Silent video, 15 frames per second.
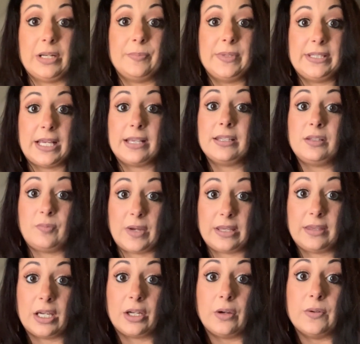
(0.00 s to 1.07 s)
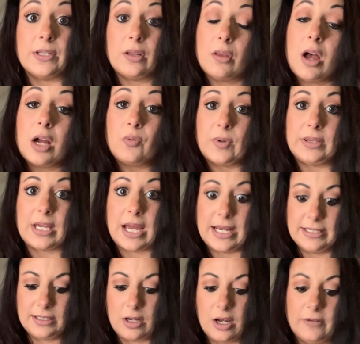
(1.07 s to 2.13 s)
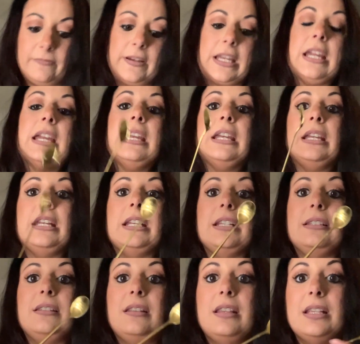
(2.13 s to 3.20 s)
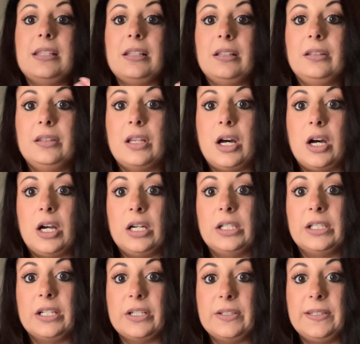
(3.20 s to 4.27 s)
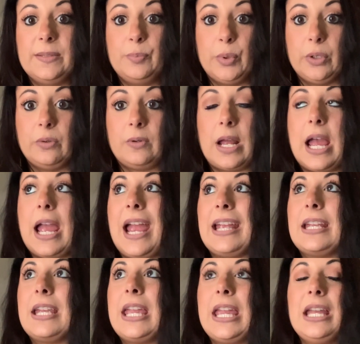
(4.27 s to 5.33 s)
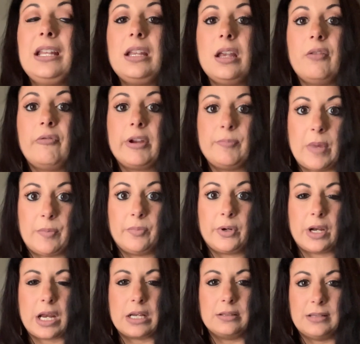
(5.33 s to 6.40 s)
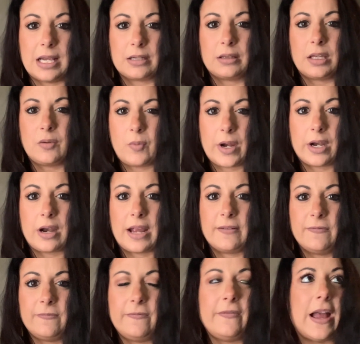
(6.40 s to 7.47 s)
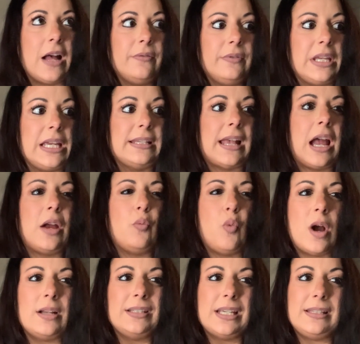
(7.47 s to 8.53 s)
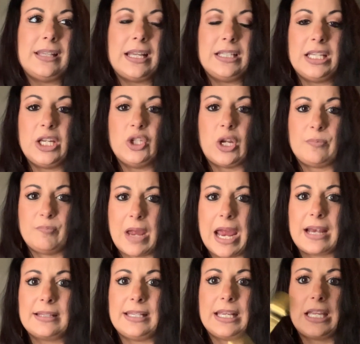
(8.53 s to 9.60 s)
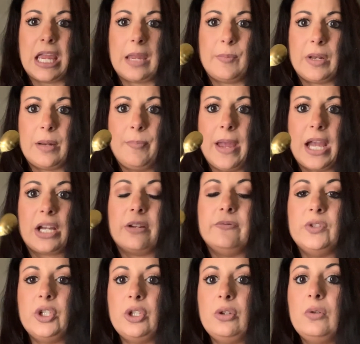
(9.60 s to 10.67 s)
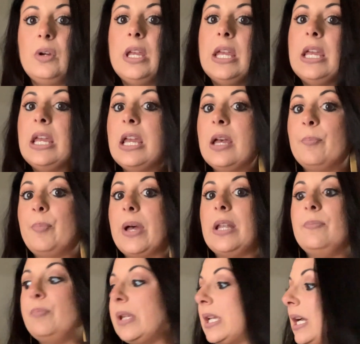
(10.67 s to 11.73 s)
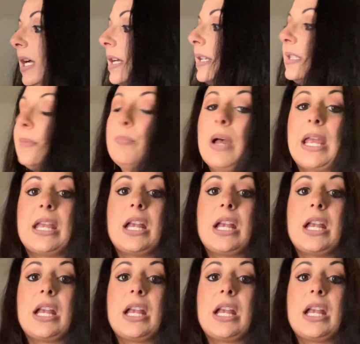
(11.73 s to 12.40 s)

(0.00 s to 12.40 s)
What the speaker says: obsessed with that goes along with the iced coffee is this long spoon. I can't remember exactly where I found these. I want to say TJ Maxx. It came in a pack of 2, but because my